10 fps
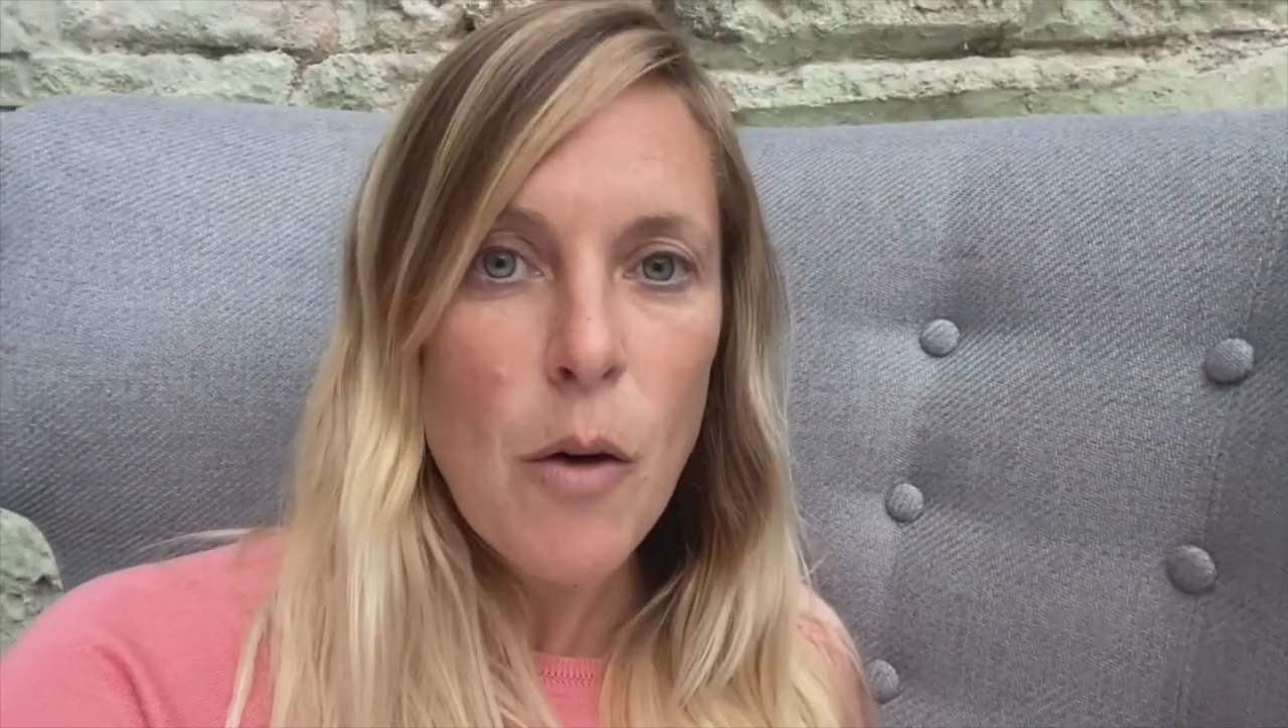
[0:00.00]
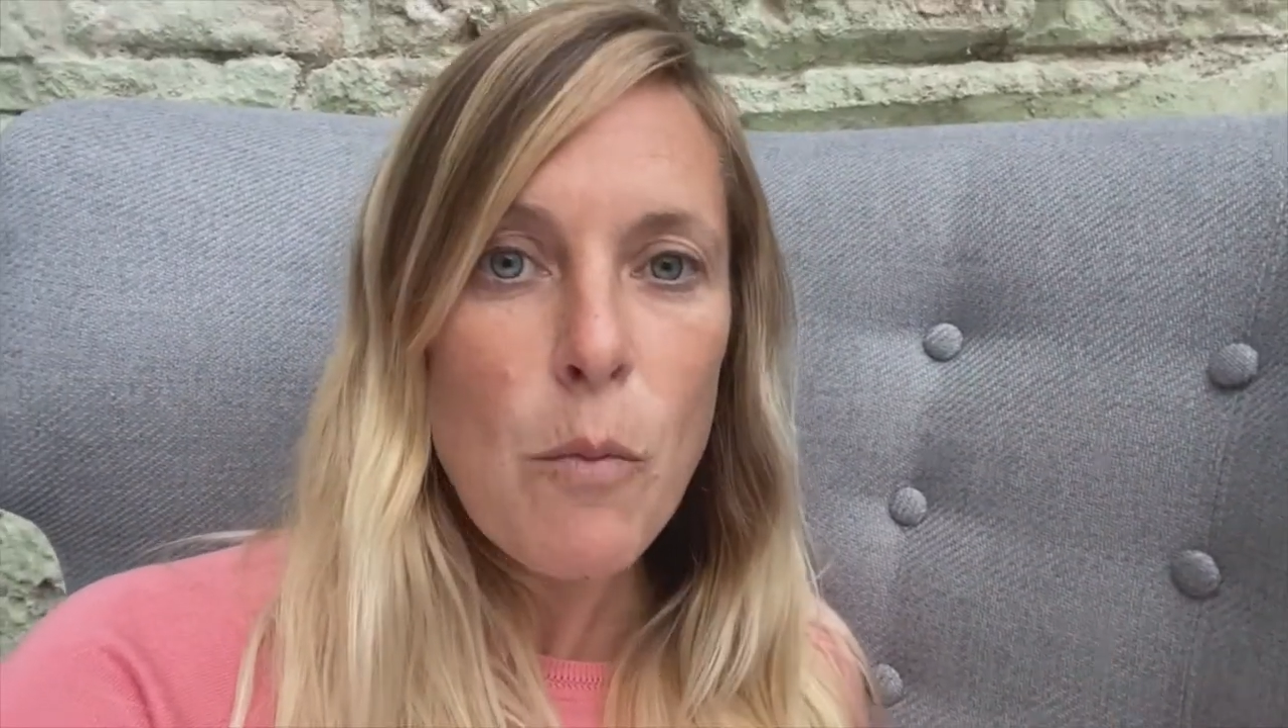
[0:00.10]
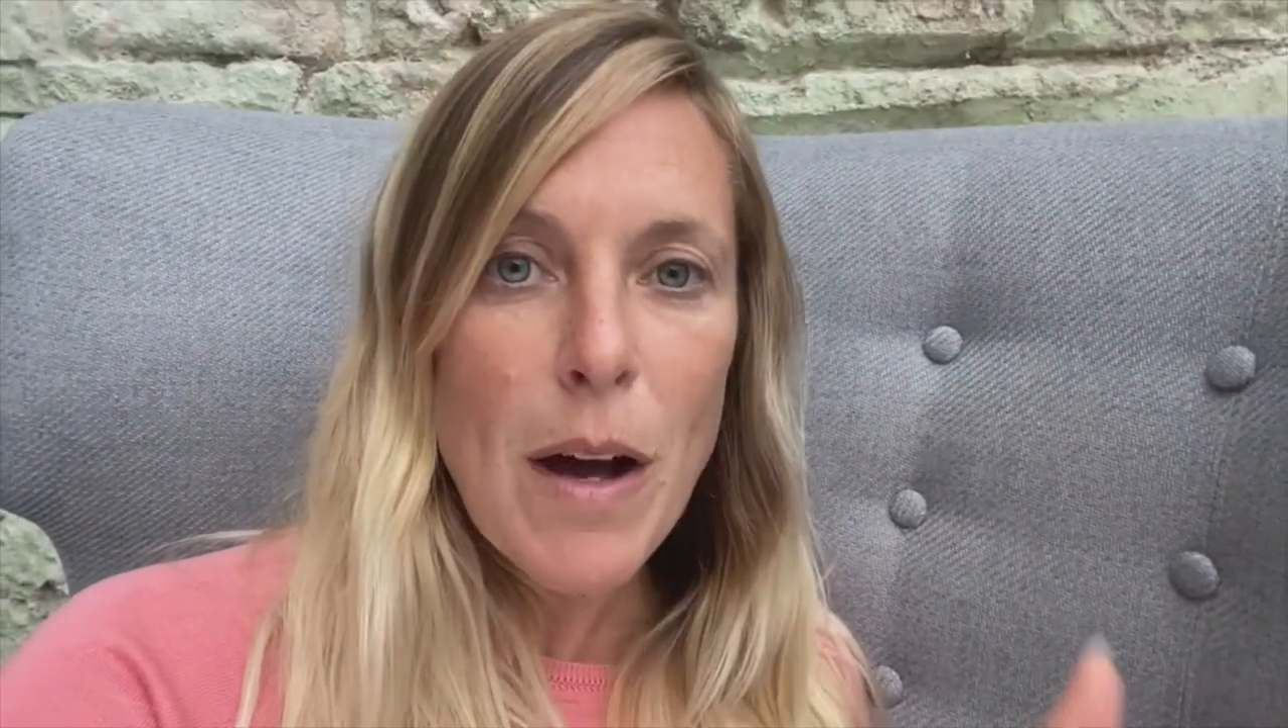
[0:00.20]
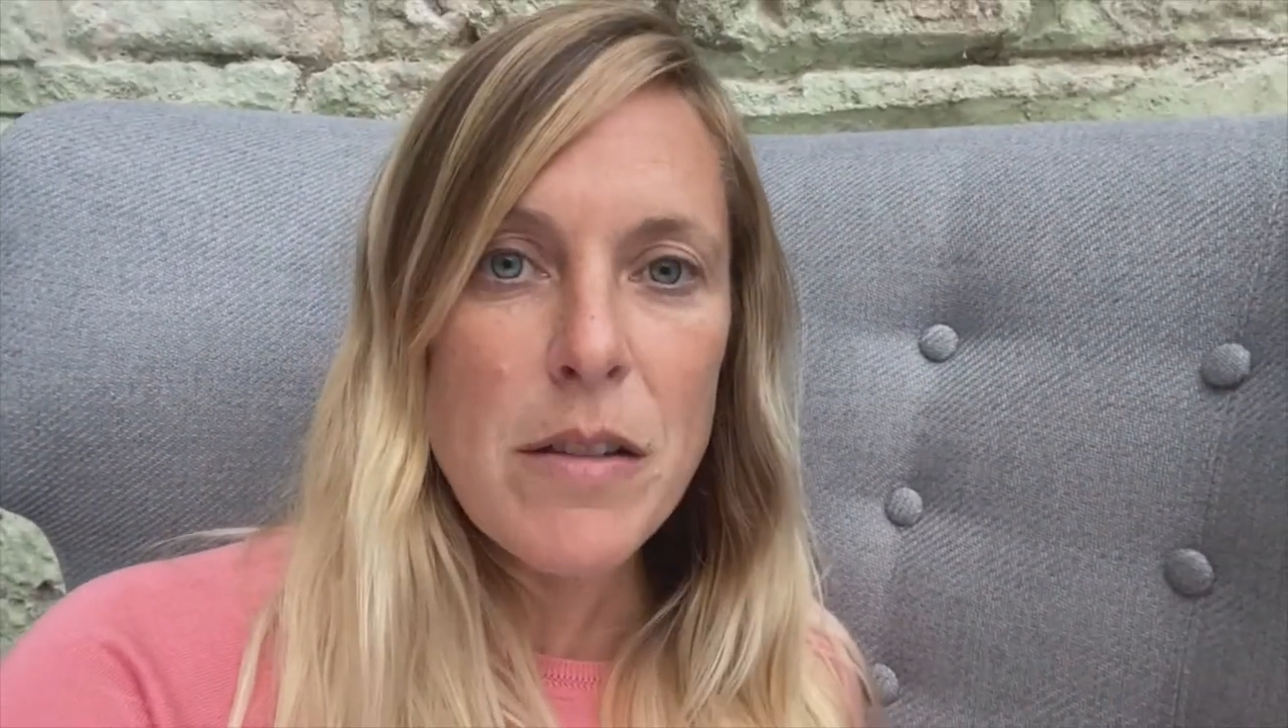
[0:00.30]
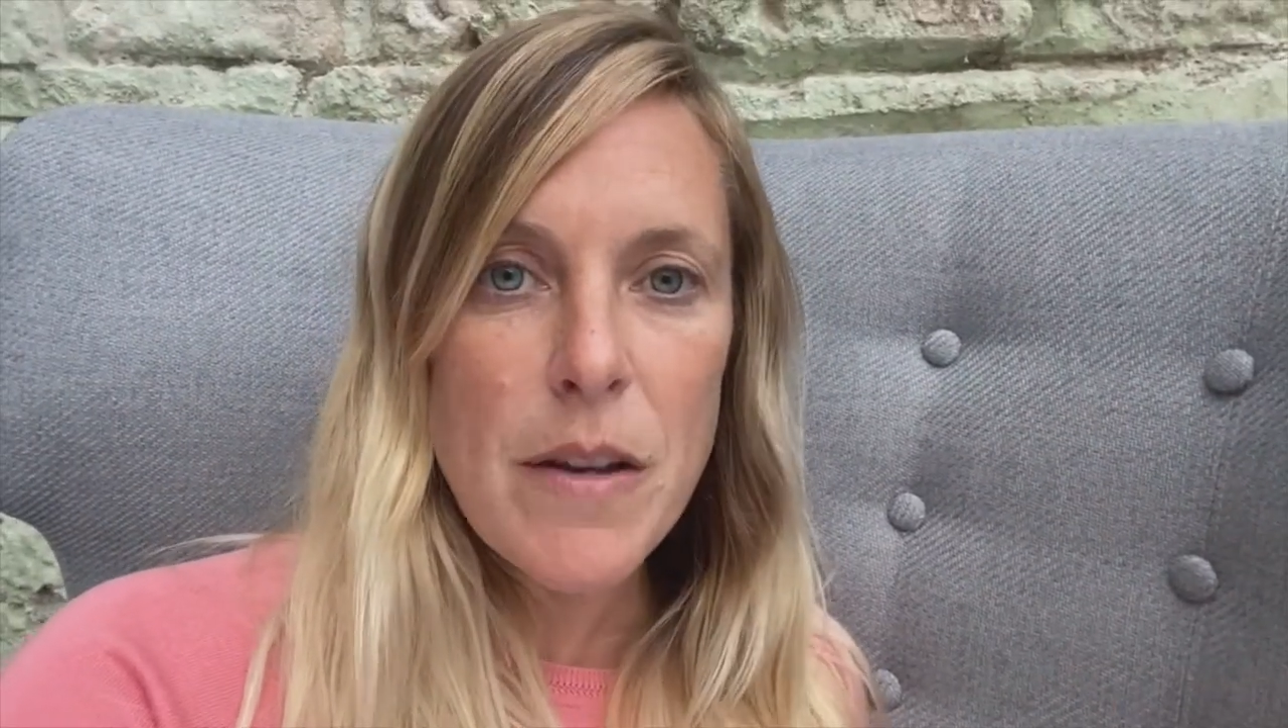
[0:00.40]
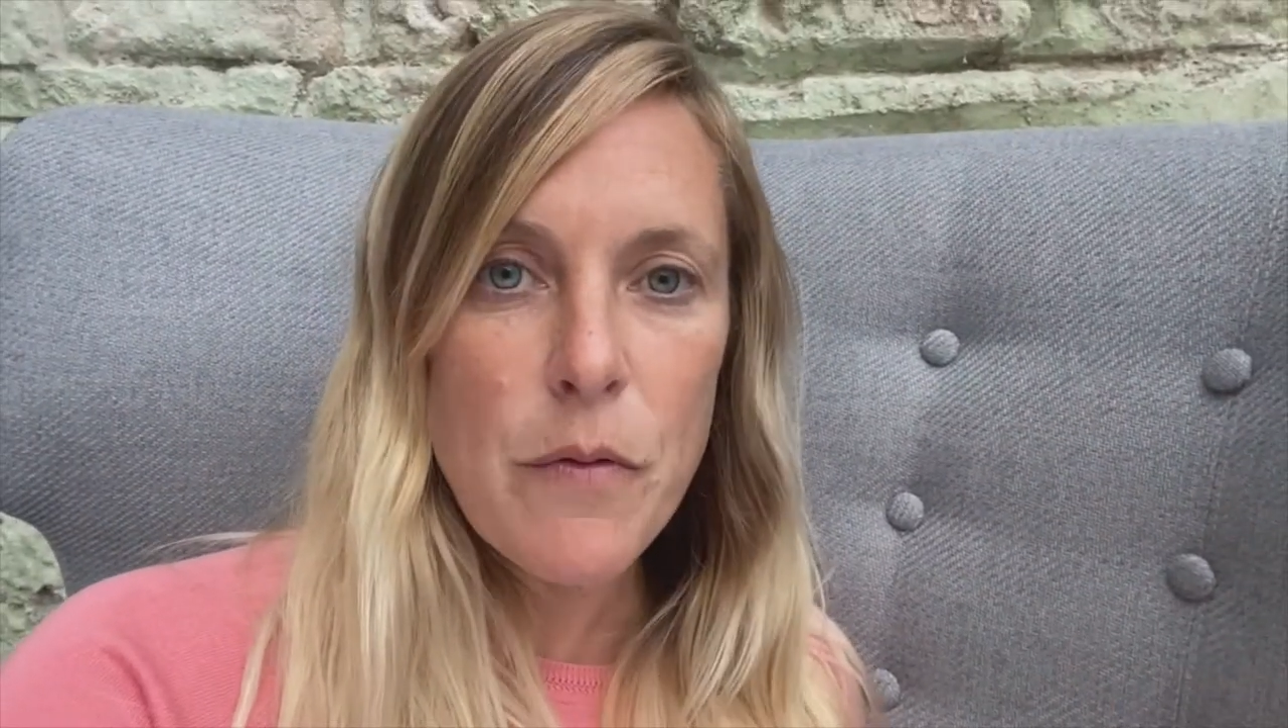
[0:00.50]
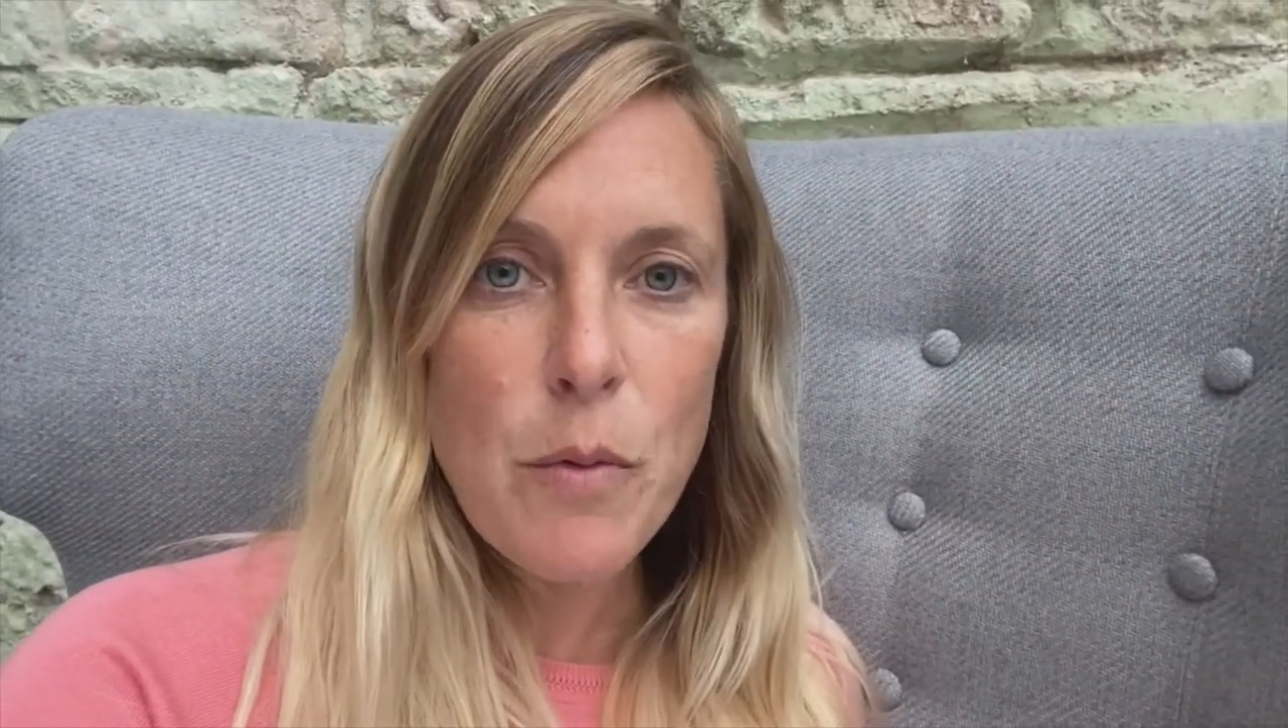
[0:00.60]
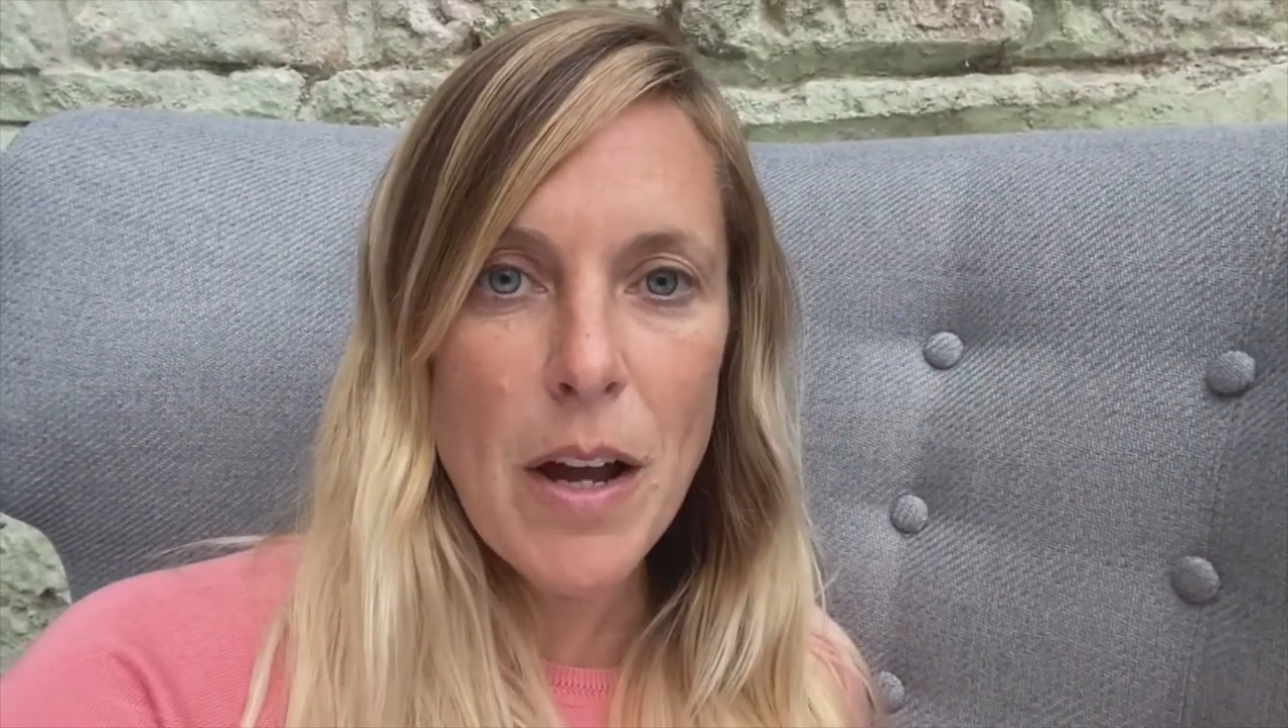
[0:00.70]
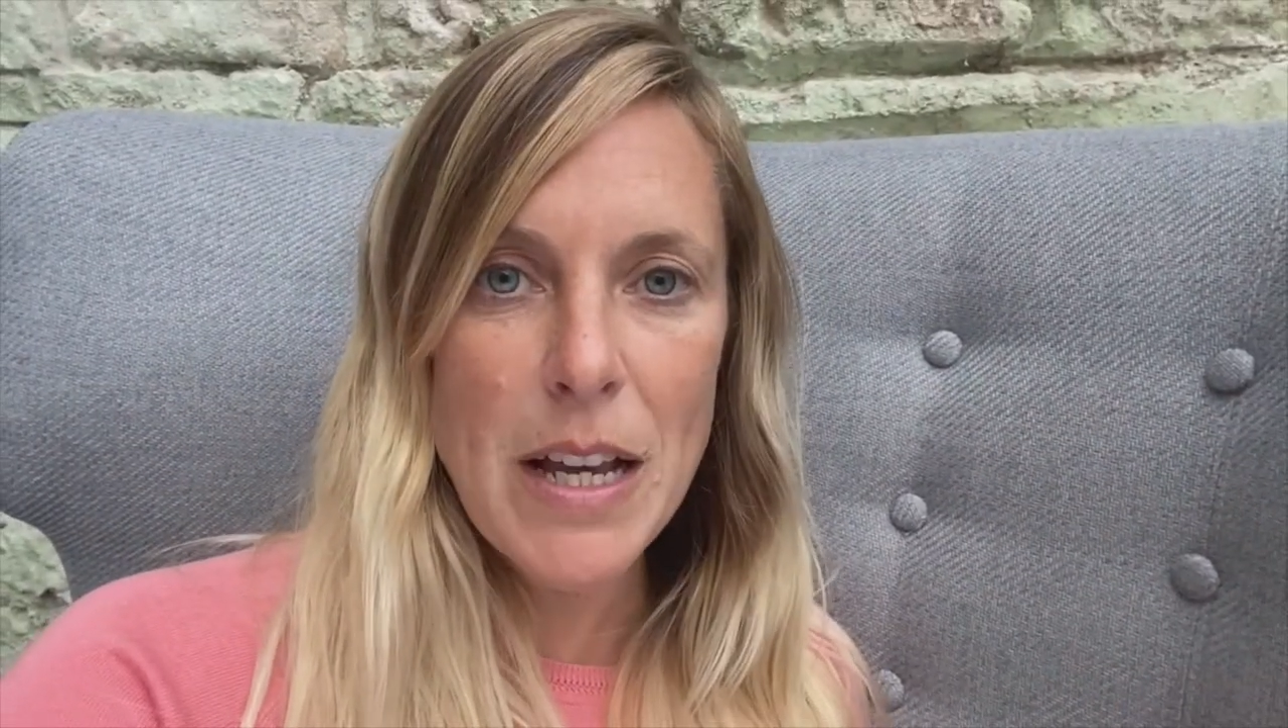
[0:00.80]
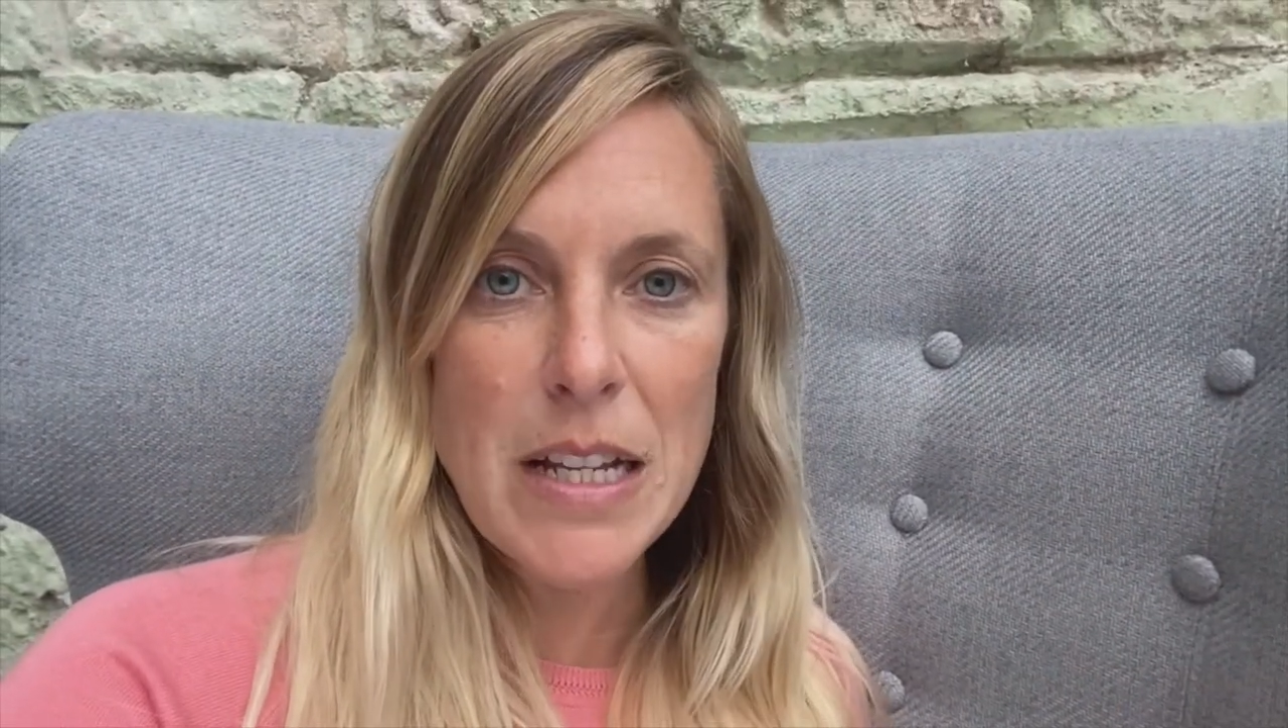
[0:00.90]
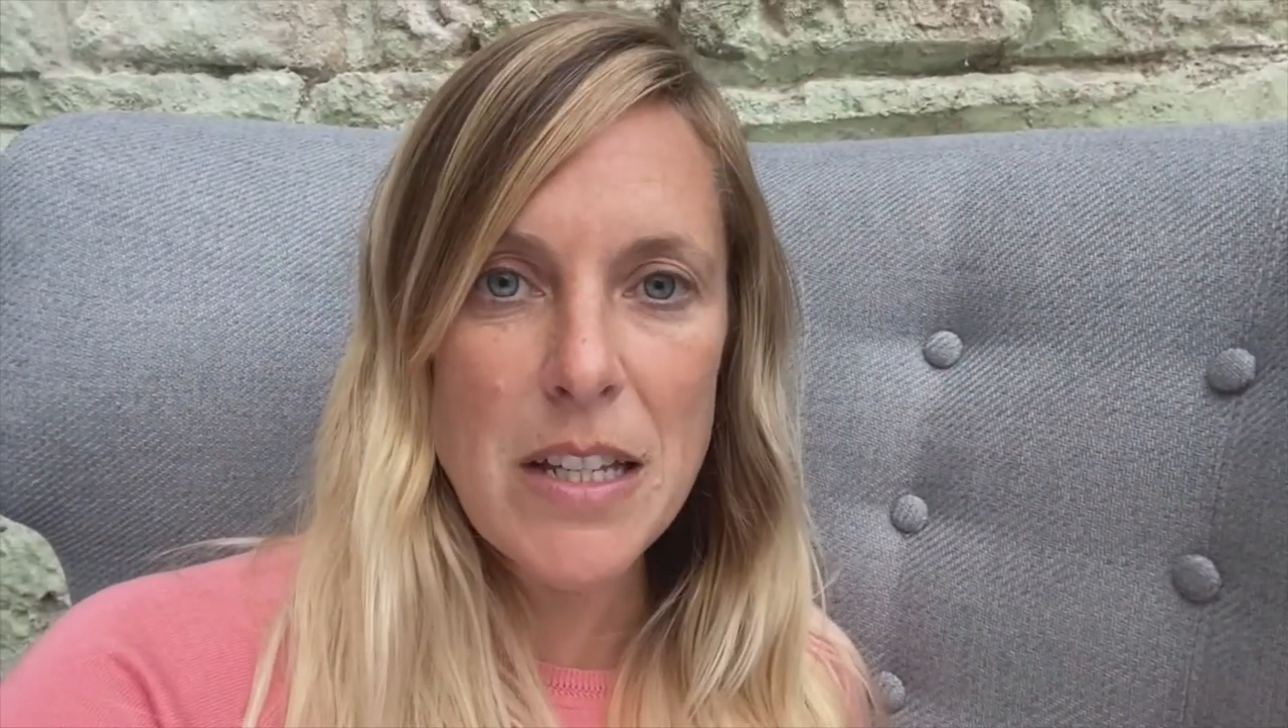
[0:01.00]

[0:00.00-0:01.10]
Well done for working